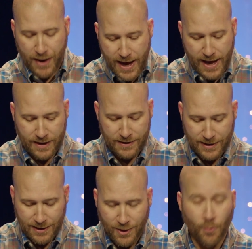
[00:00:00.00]
bad.
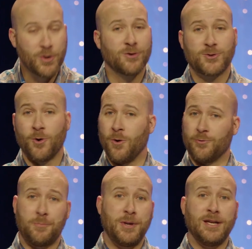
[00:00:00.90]
We are
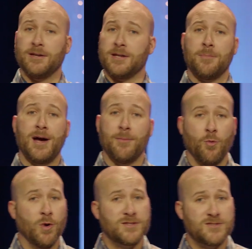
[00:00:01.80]
told repeatedly in the Bible
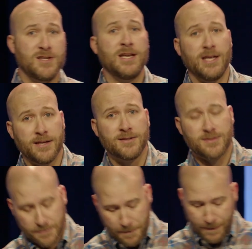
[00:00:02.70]
what sin
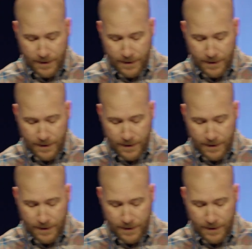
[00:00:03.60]
is